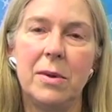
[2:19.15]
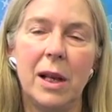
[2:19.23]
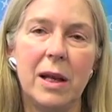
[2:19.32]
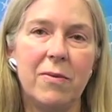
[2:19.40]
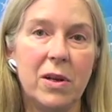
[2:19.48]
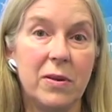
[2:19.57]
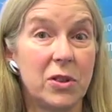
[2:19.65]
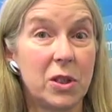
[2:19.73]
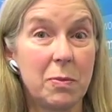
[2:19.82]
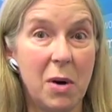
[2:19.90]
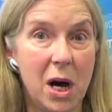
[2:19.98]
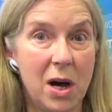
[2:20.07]
level of
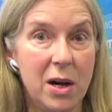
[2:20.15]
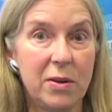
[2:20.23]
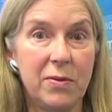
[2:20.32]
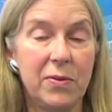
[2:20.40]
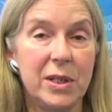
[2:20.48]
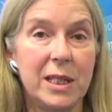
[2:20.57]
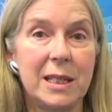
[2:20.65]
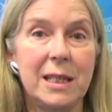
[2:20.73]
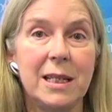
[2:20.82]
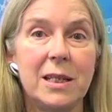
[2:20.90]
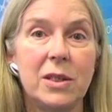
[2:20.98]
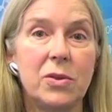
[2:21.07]
smog, for
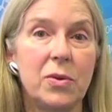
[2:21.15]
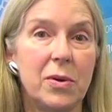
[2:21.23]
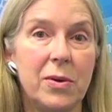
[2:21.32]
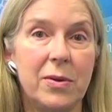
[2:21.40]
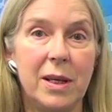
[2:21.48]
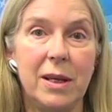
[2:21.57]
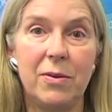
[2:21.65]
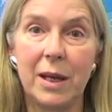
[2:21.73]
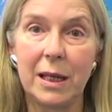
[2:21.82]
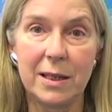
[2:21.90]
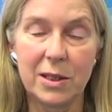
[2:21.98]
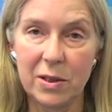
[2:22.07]
instance, or the
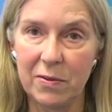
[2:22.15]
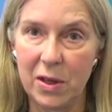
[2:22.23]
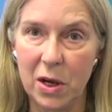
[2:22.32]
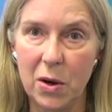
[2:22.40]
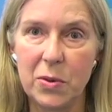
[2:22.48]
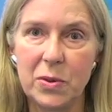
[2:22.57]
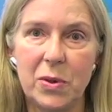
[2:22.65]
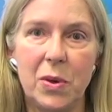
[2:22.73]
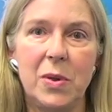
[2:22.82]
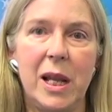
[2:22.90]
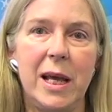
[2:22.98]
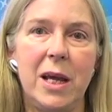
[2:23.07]
thickness of the
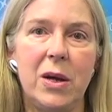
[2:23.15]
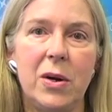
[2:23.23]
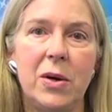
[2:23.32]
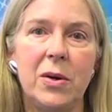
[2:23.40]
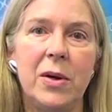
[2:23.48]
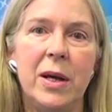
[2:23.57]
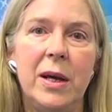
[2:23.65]
ozone layer,